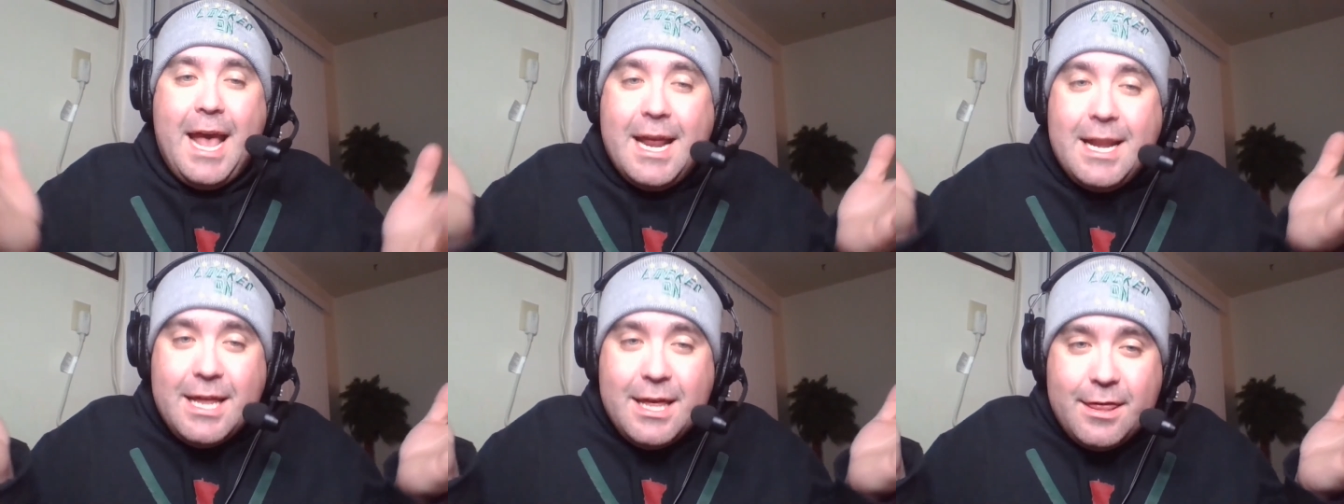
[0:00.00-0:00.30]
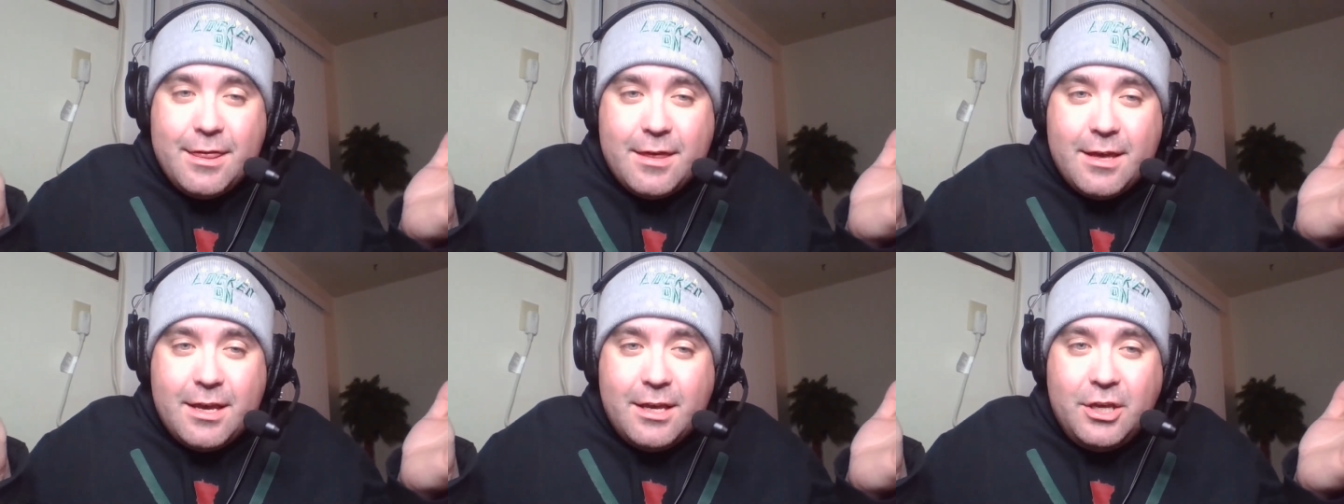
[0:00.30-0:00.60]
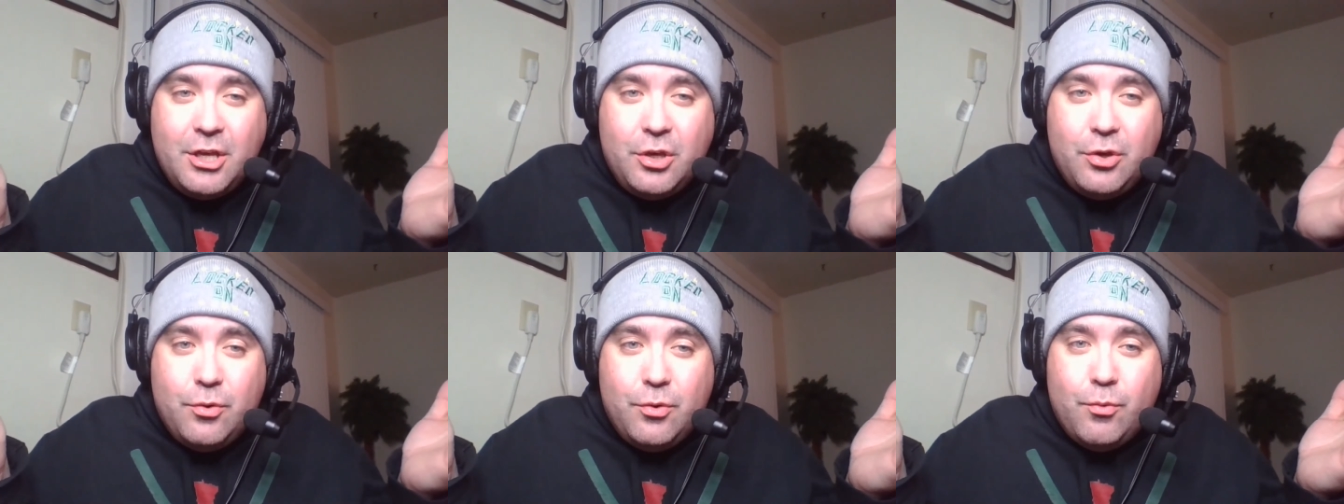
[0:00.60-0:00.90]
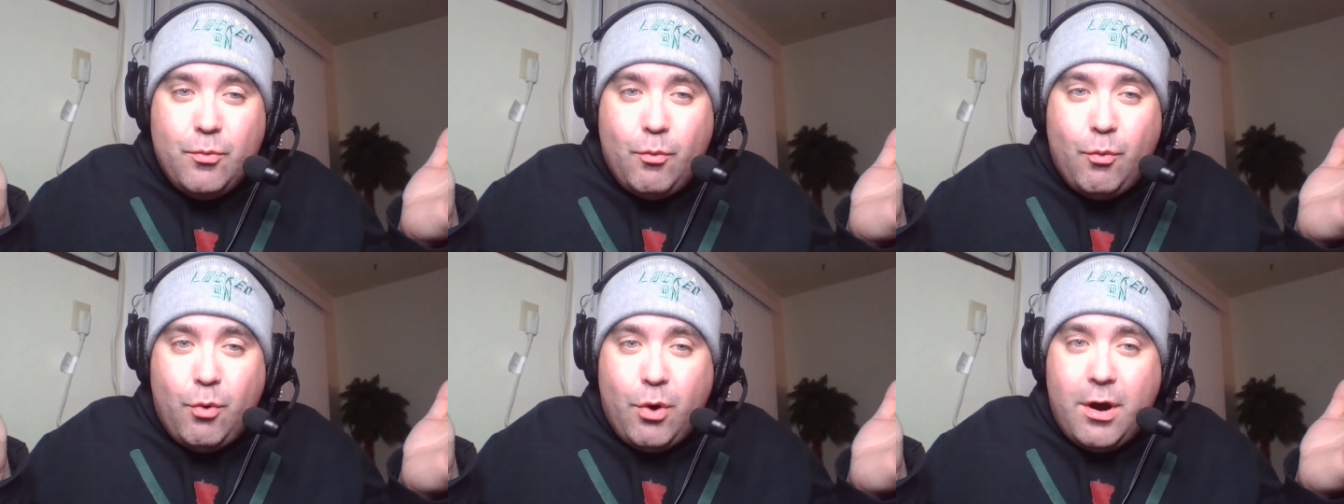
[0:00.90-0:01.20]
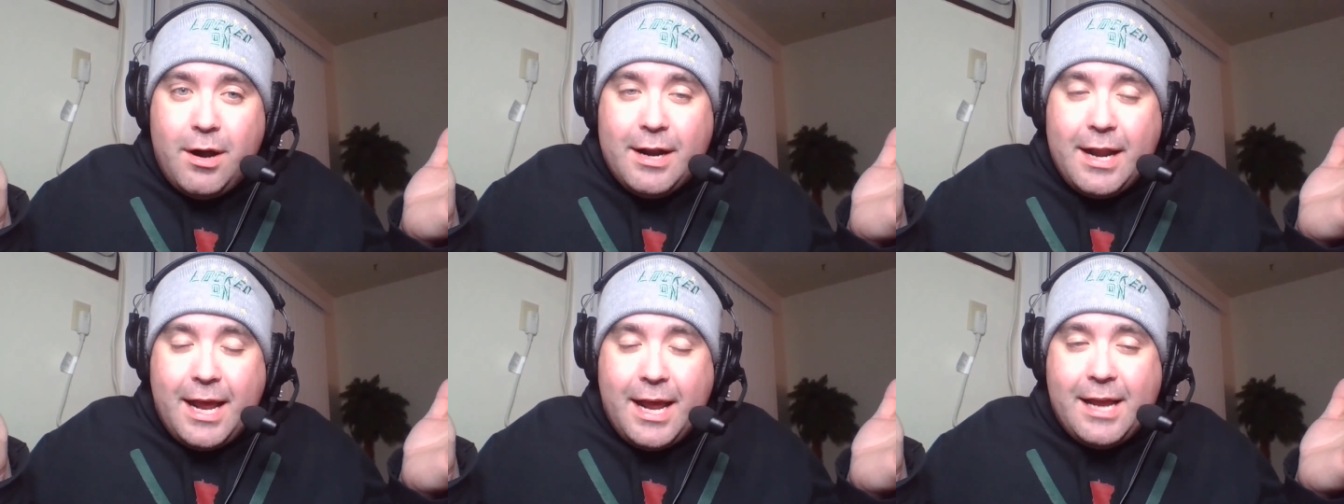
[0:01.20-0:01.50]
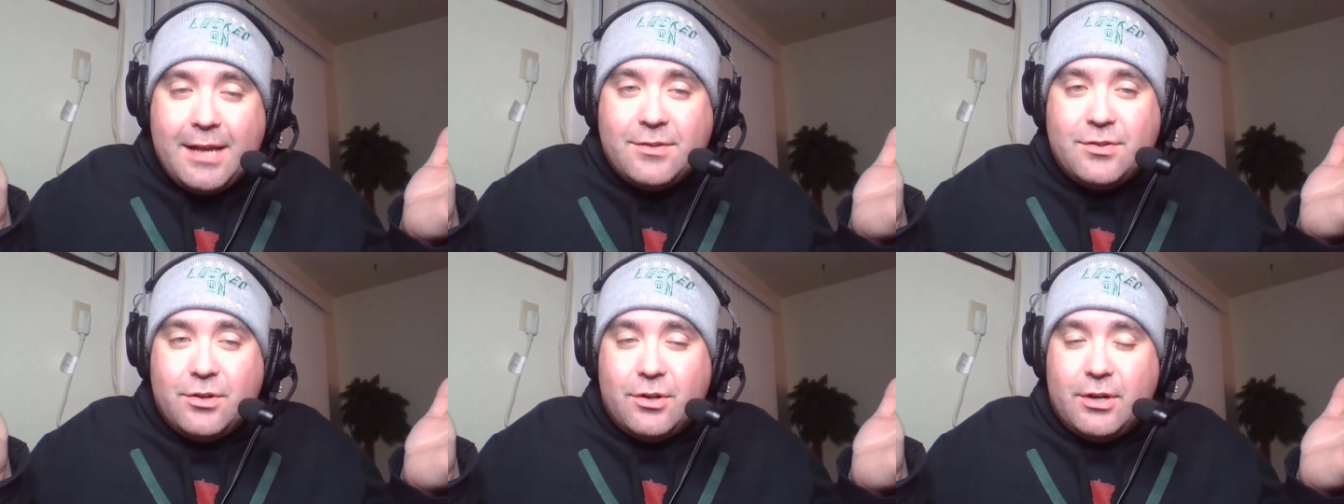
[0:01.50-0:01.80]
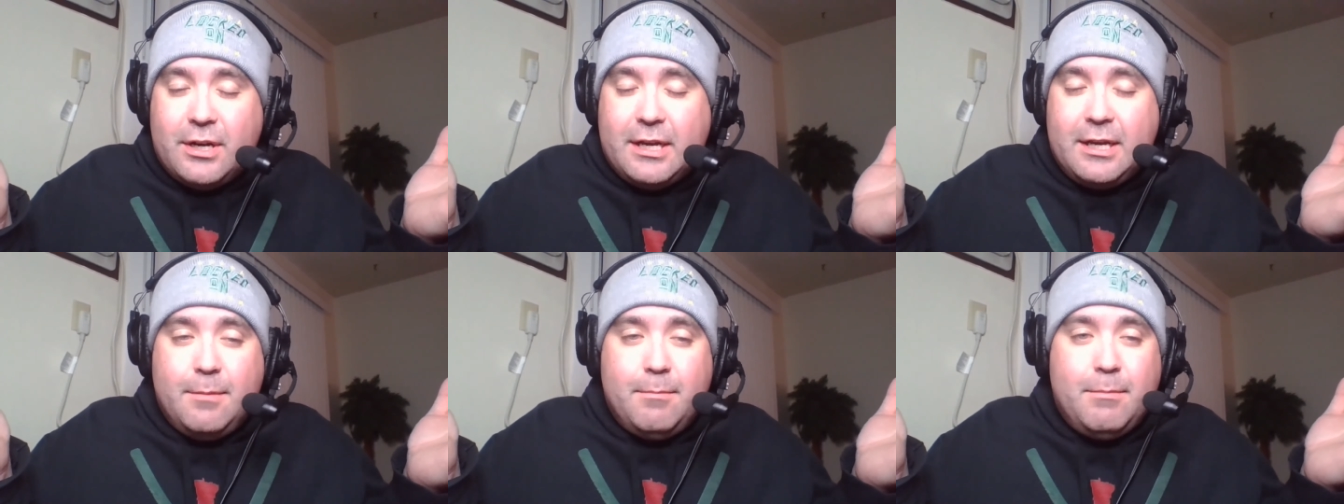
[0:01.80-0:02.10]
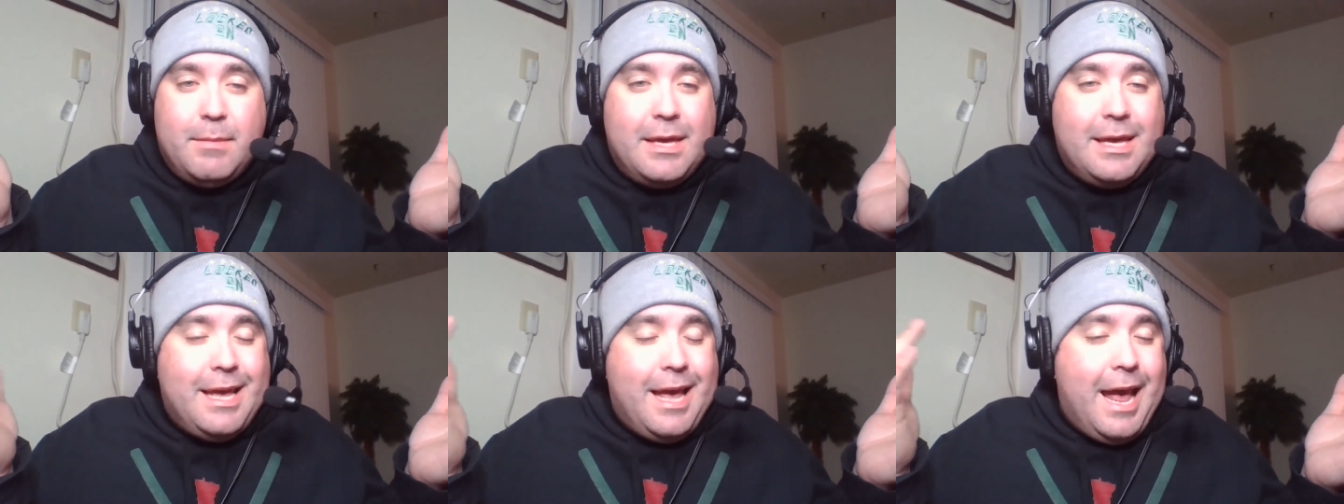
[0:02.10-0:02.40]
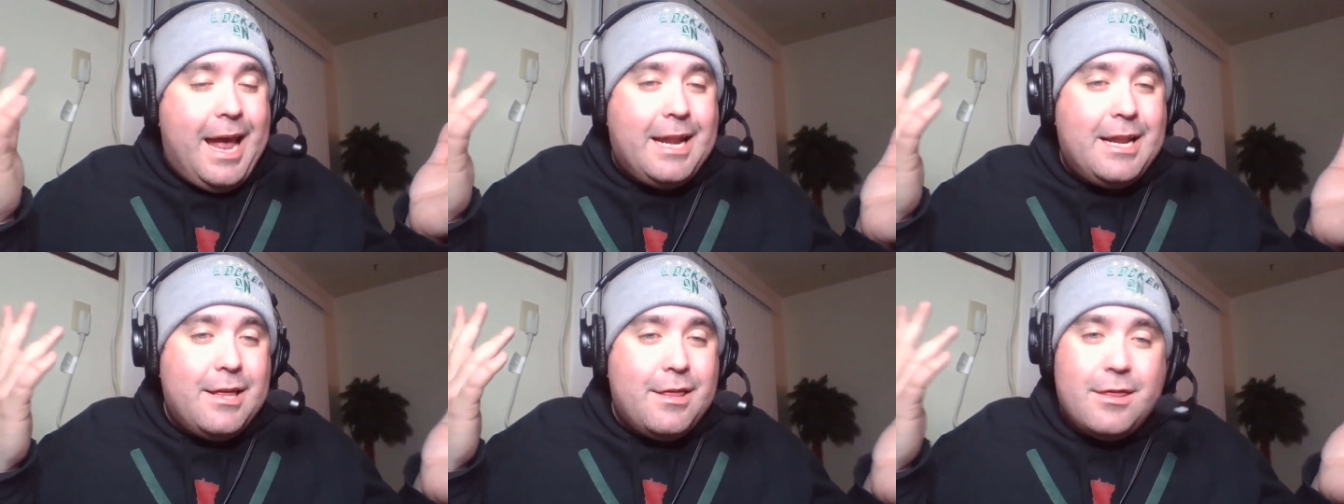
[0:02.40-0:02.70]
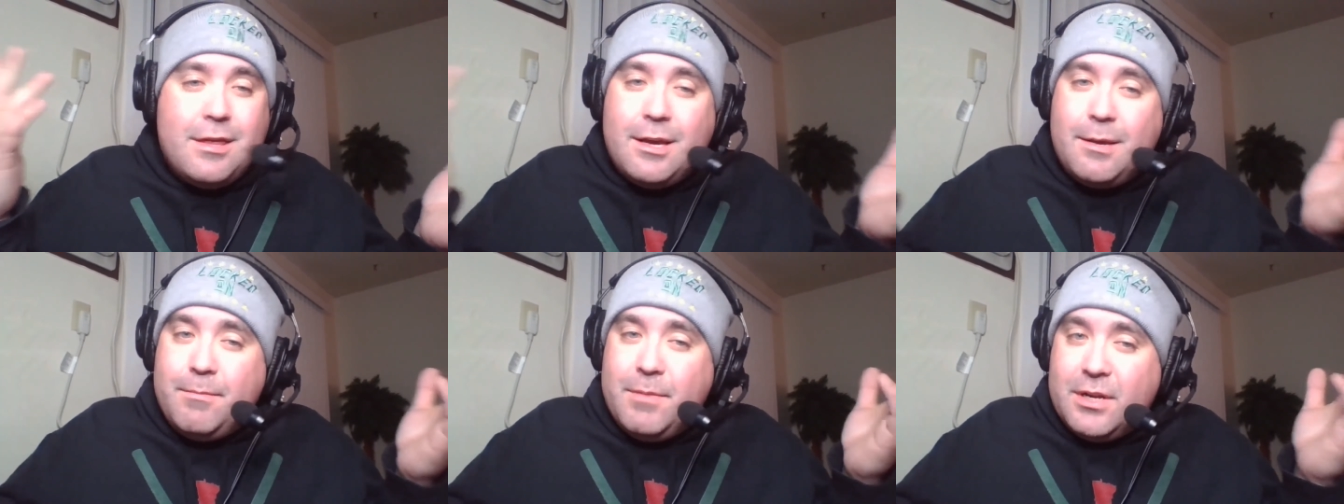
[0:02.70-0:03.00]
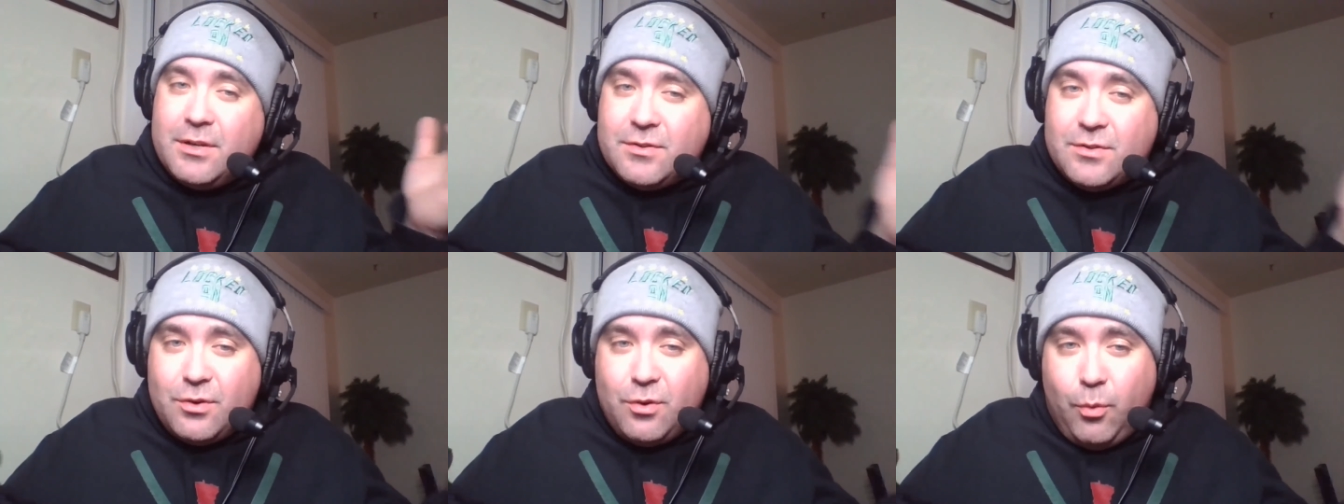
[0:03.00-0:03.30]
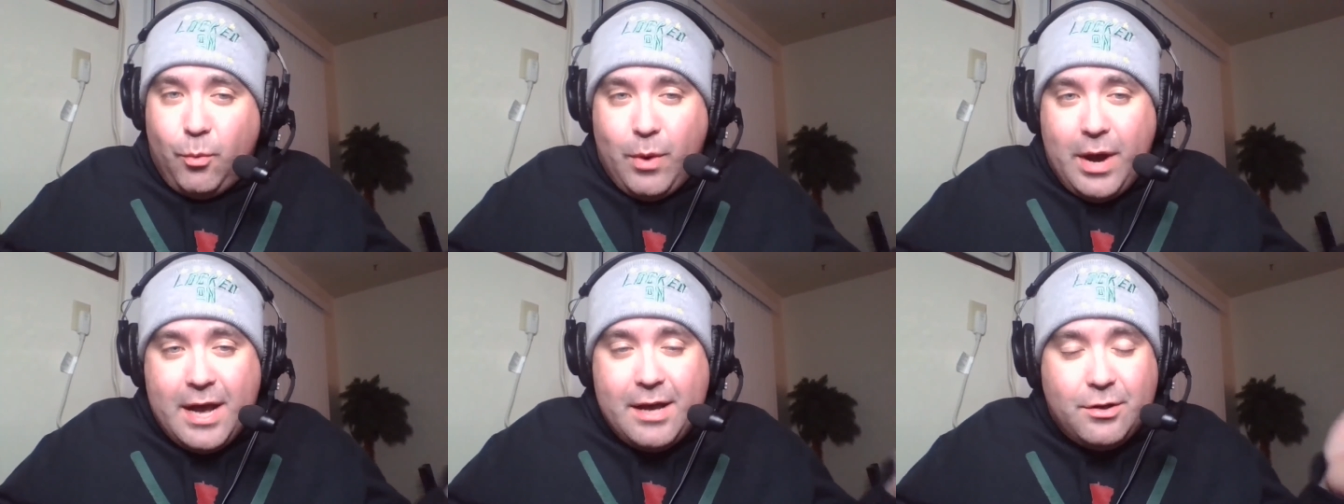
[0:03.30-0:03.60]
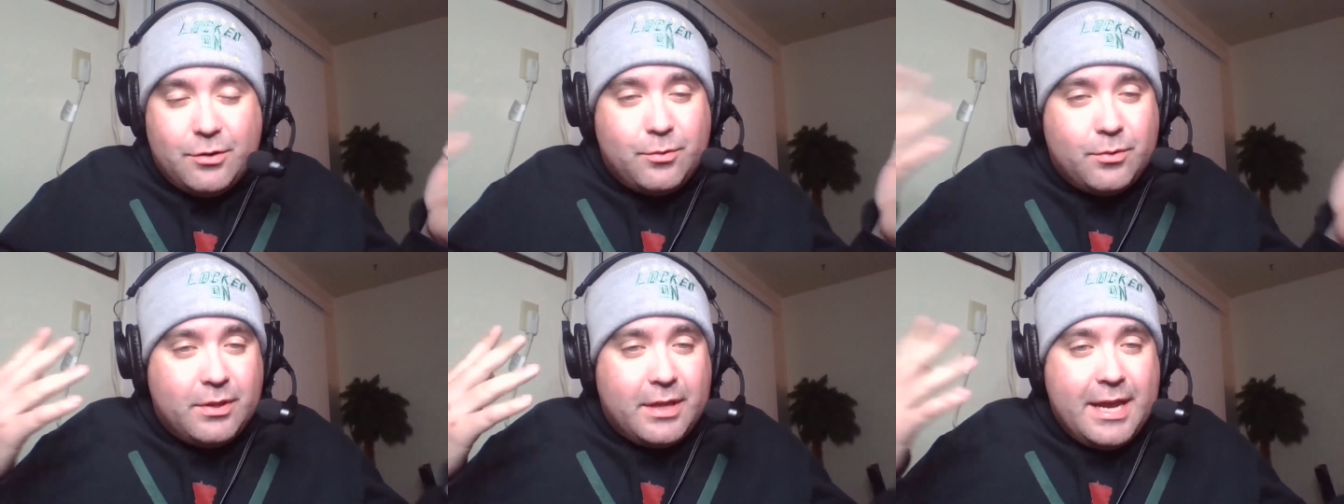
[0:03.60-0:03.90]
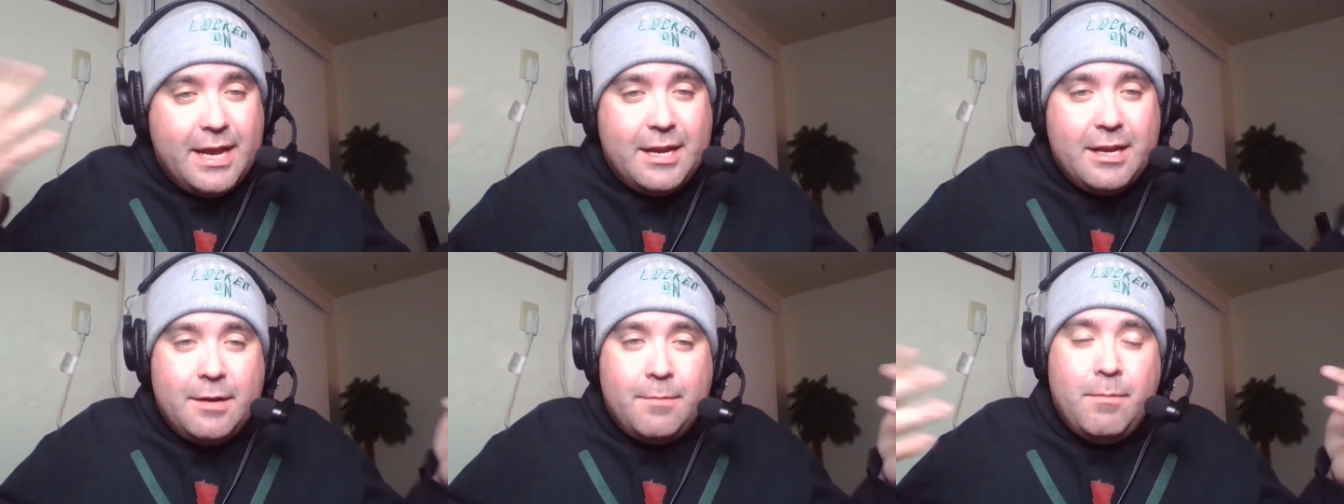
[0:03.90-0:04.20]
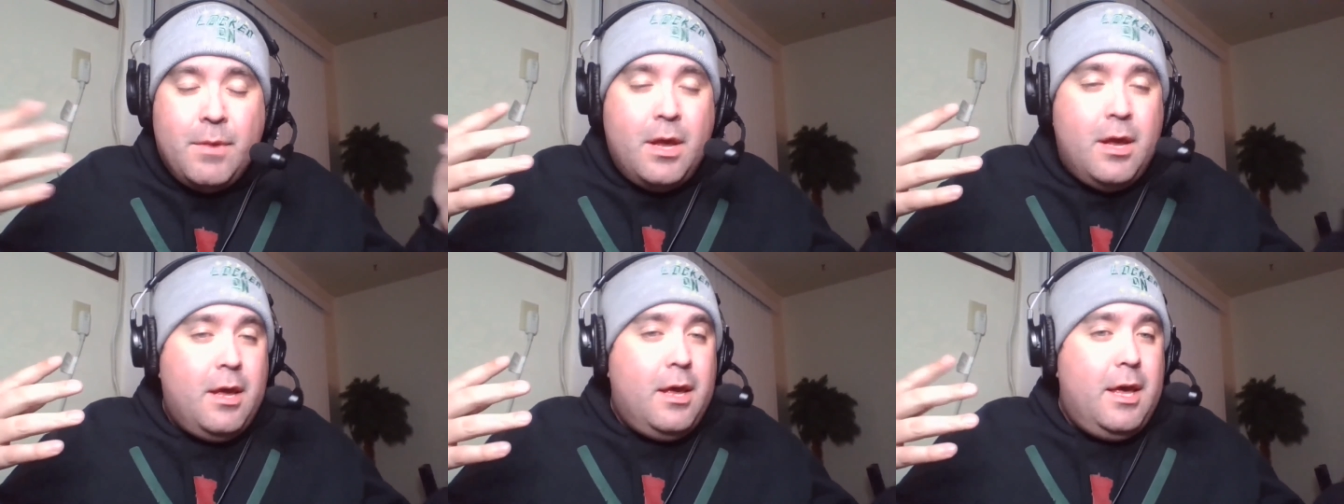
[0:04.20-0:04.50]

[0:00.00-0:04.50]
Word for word: Anything you want answered. It can be anything Minnesota Wild related.